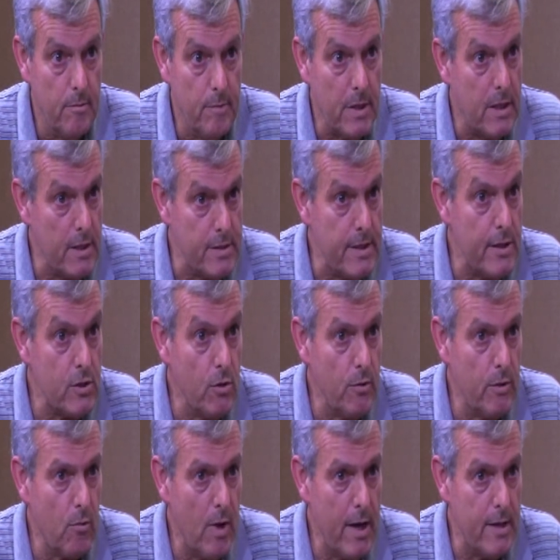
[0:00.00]
Because that's
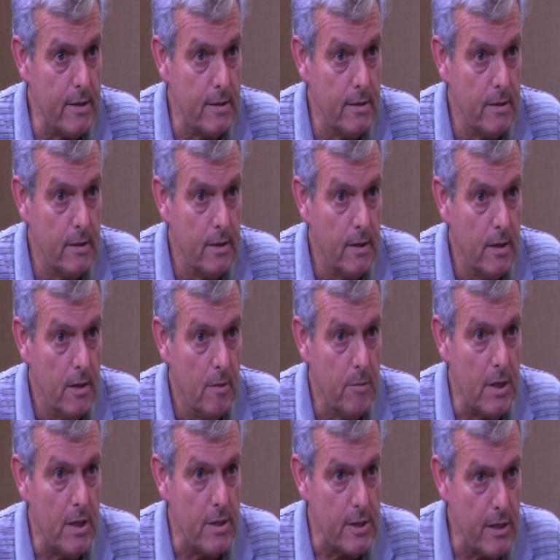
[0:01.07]
only right.
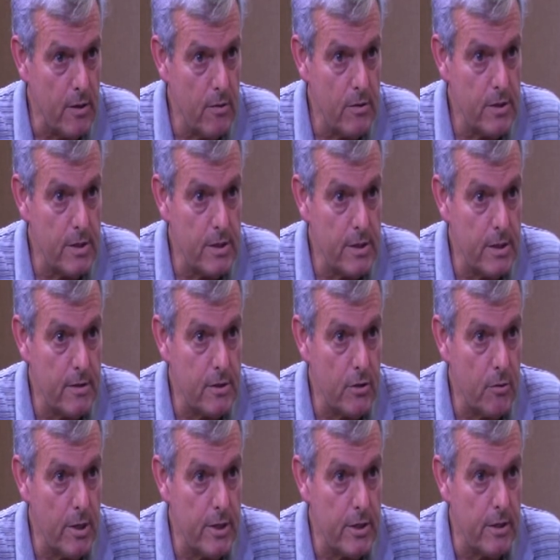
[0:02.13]
Because here is the
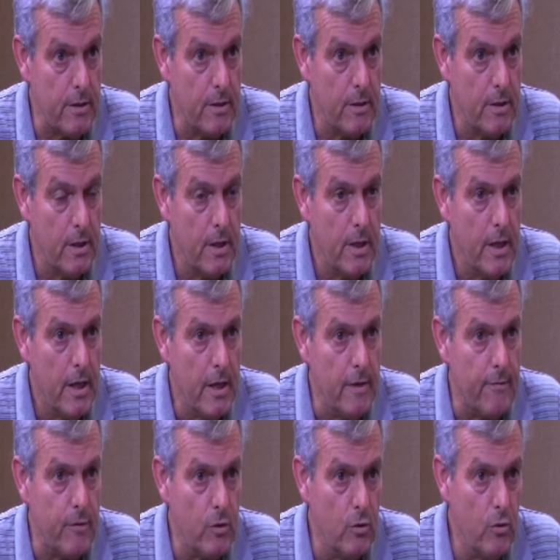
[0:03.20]
situation.
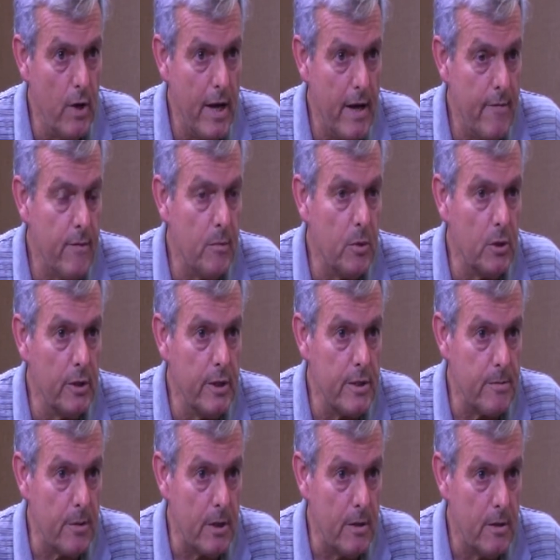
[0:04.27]
If you have a
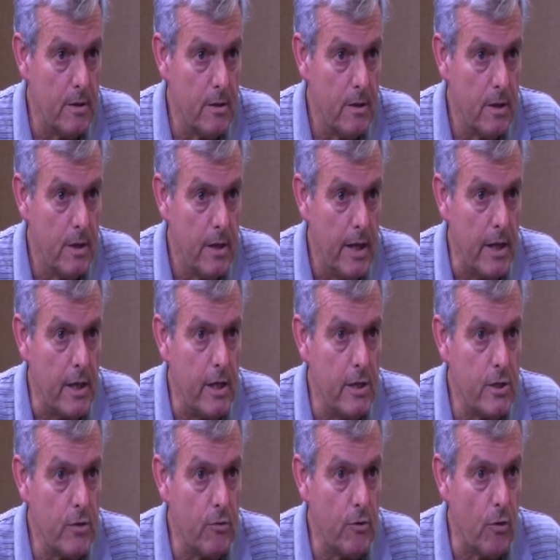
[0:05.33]
policeman and
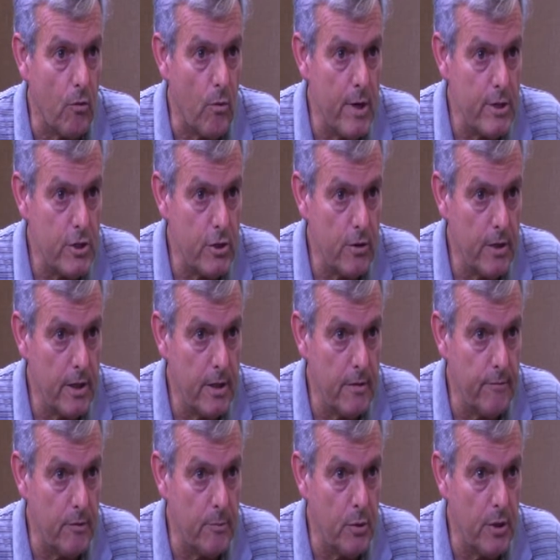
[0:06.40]
he's going to arrest your
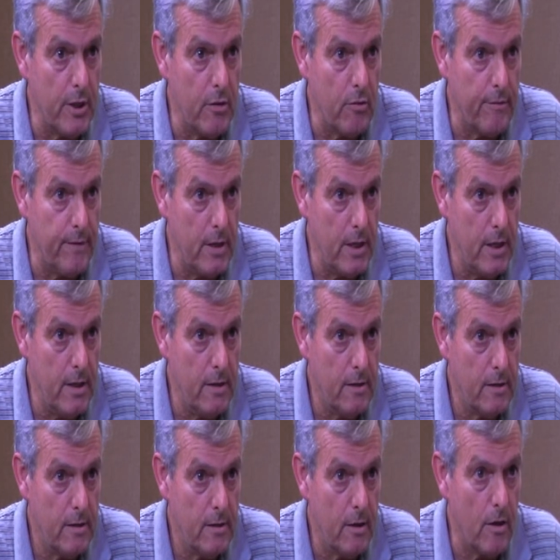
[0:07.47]
kid for putting graffiti
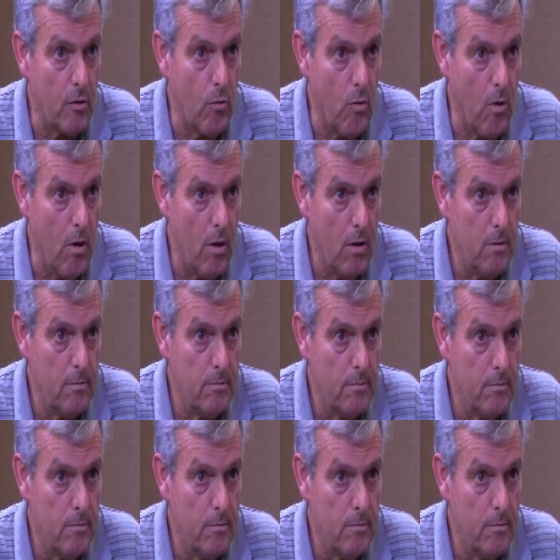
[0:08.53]
on a wall,